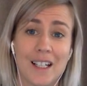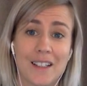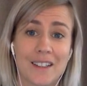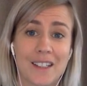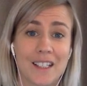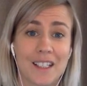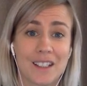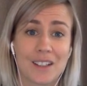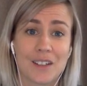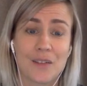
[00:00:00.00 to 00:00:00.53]

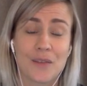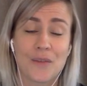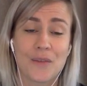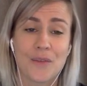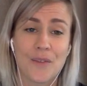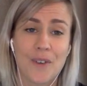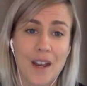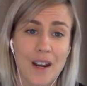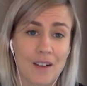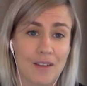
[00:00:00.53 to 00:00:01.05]
that it's a
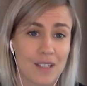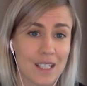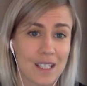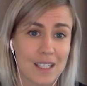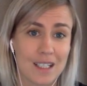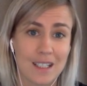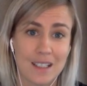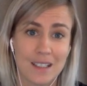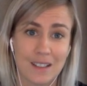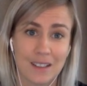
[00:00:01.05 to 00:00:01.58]
very
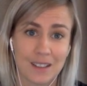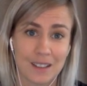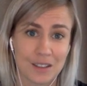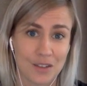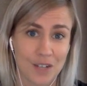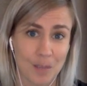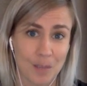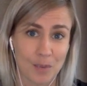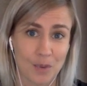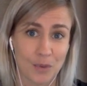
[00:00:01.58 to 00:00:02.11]
easy
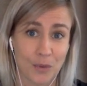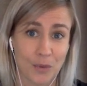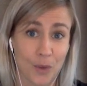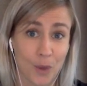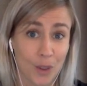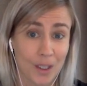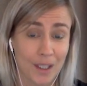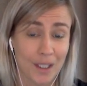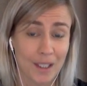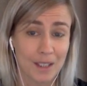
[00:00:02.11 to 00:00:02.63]
trap to
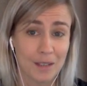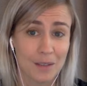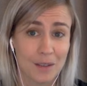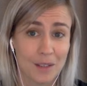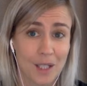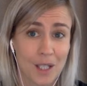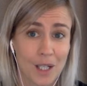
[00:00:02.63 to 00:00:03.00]
fall in,